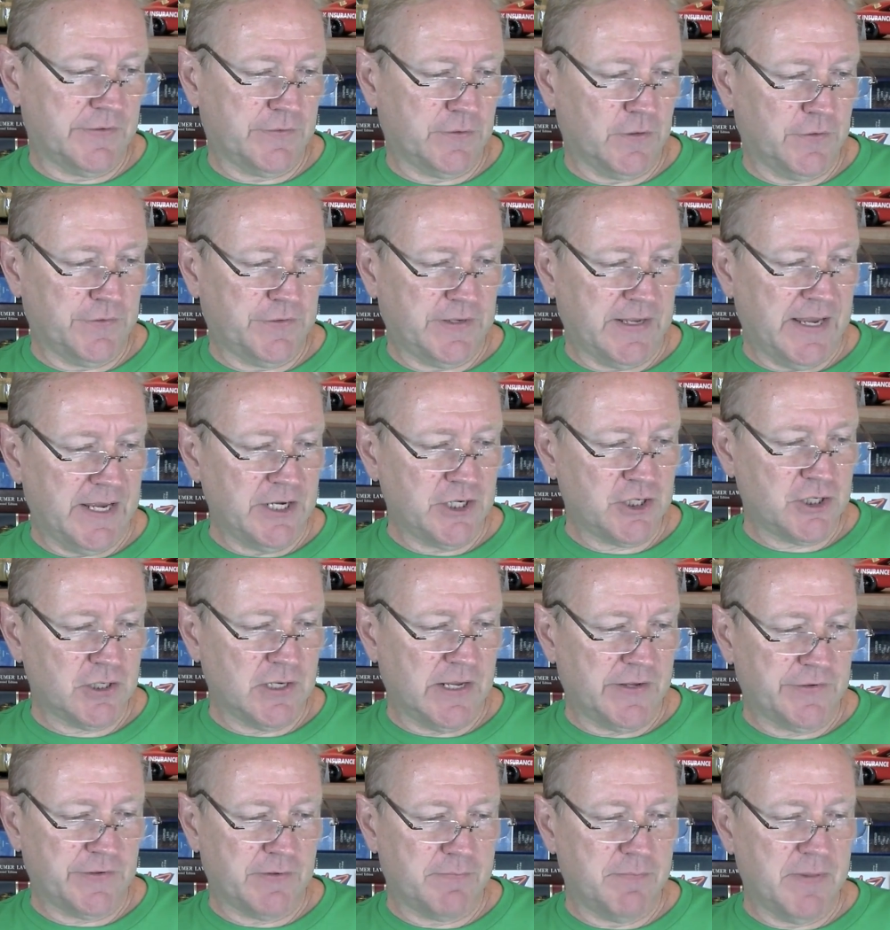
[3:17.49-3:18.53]
Association
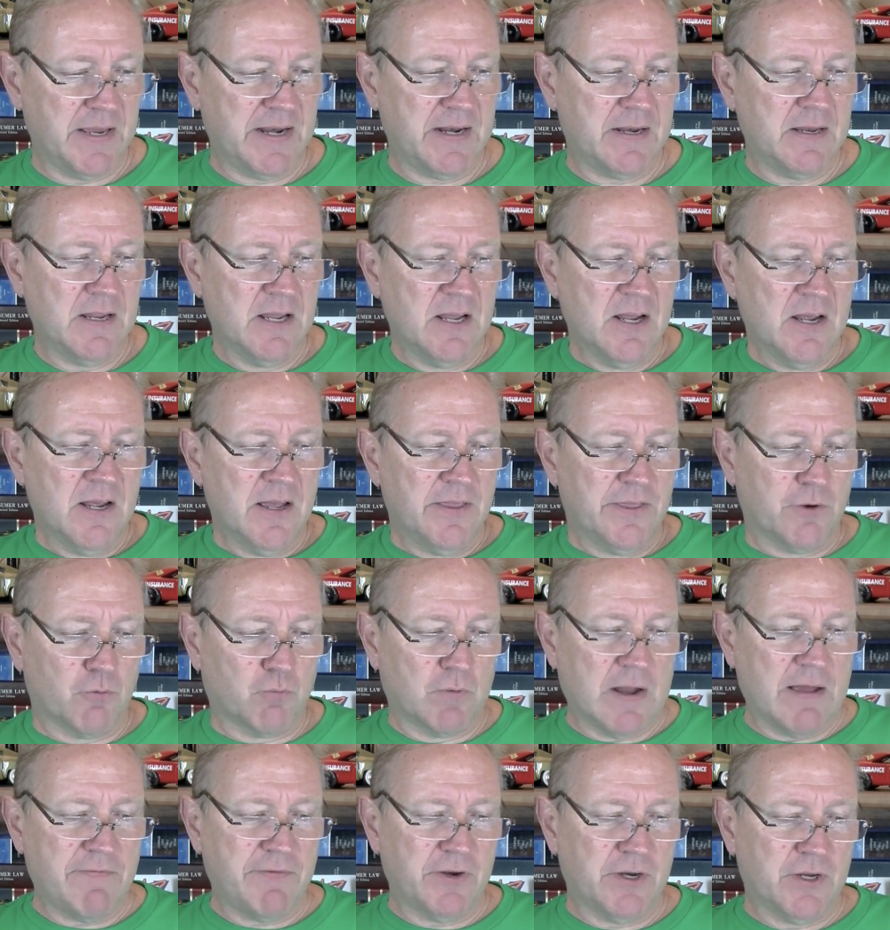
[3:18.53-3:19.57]
has admitted the
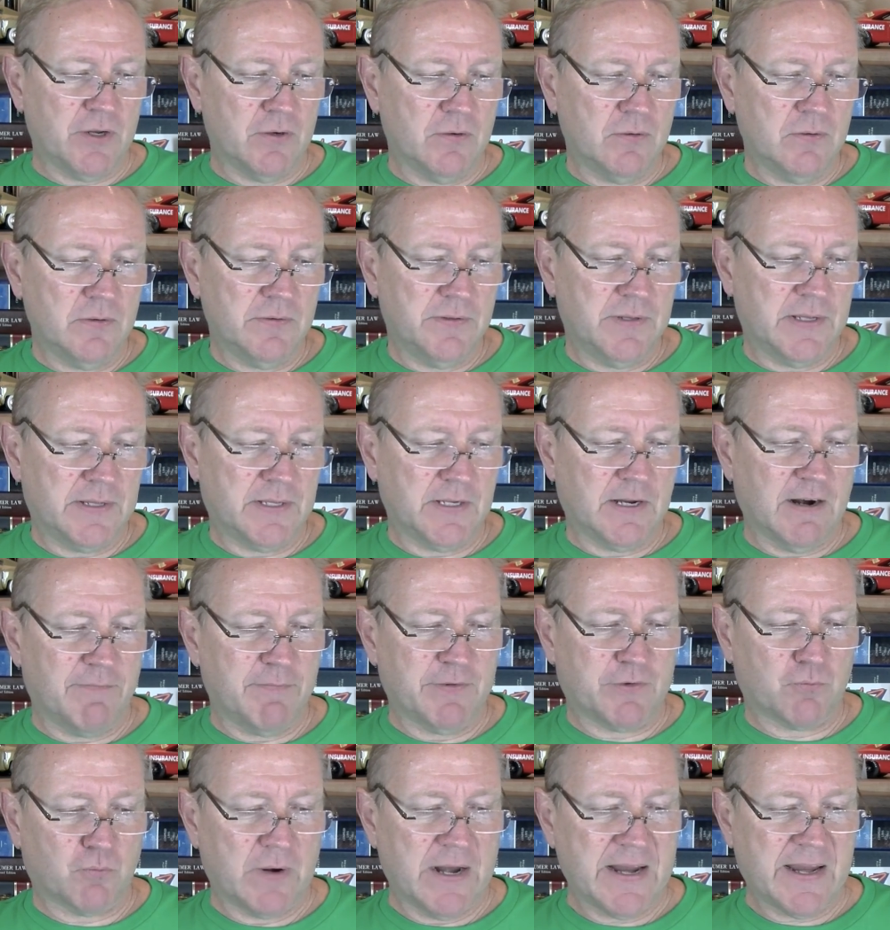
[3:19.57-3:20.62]
revenue that the
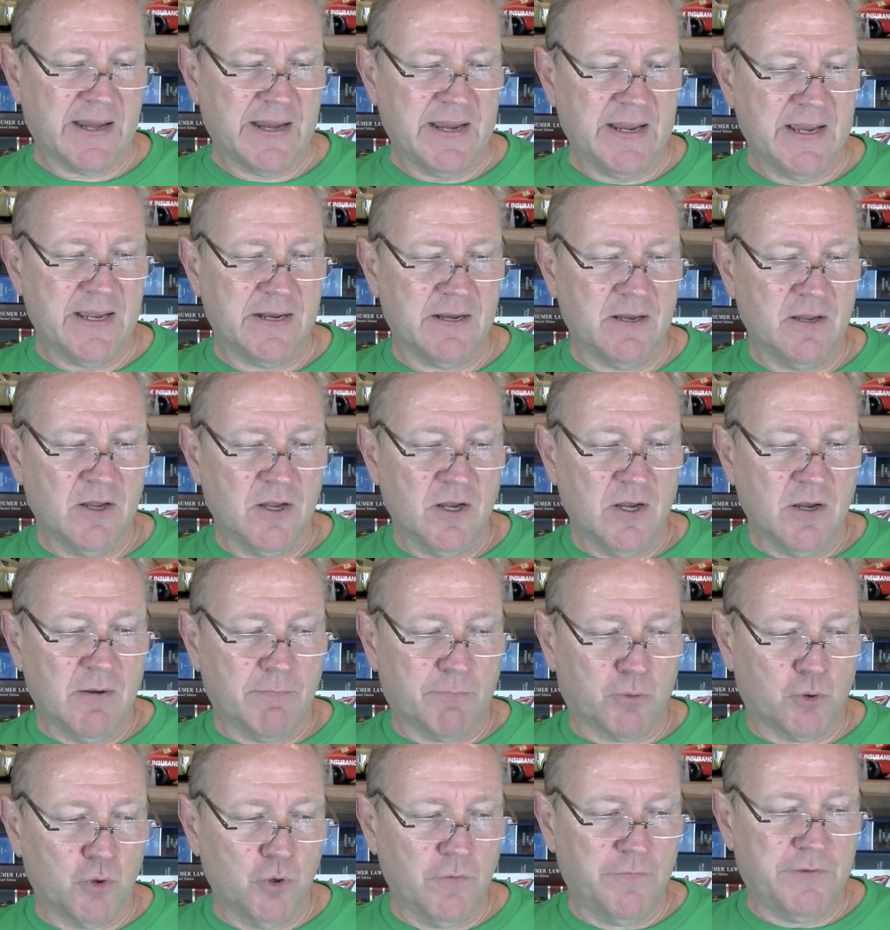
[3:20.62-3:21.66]
government's raking in
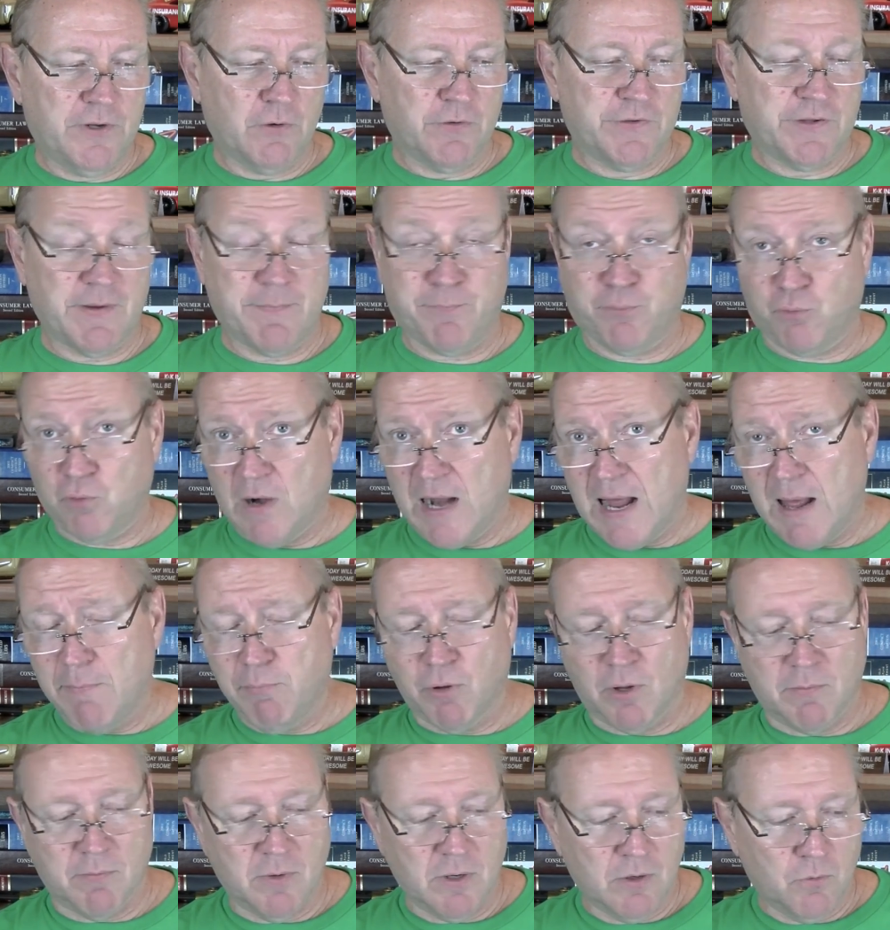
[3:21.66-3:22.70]
proved there was a
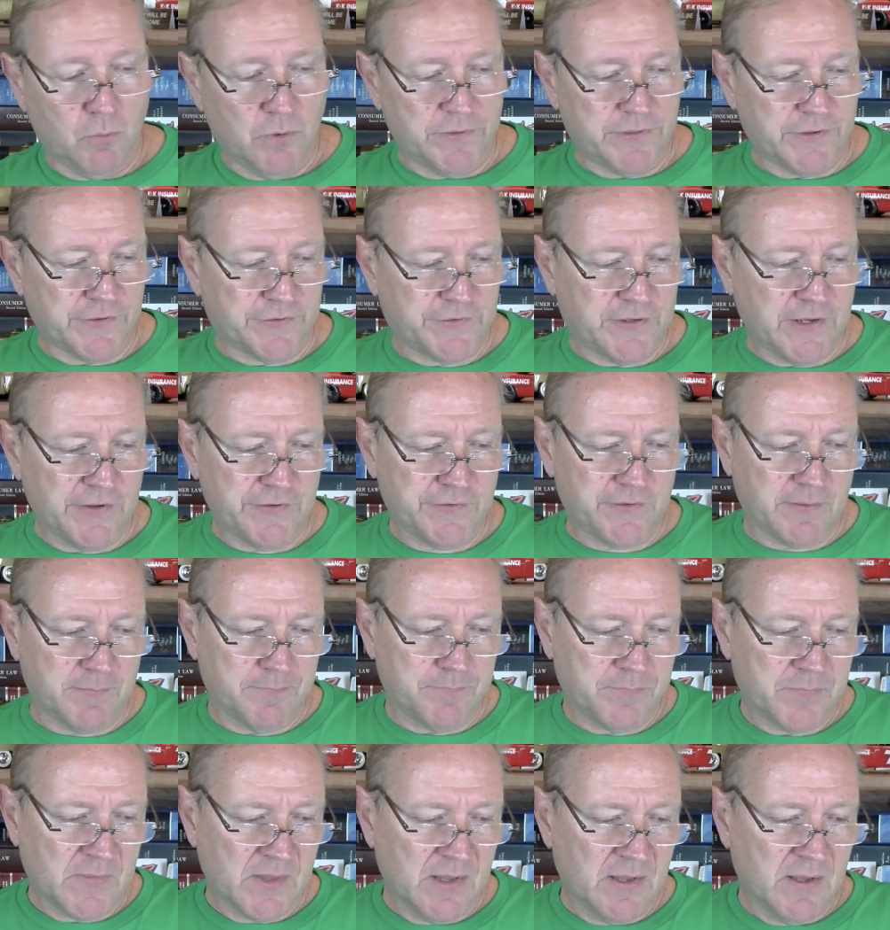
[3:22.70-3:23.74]
problem with the system.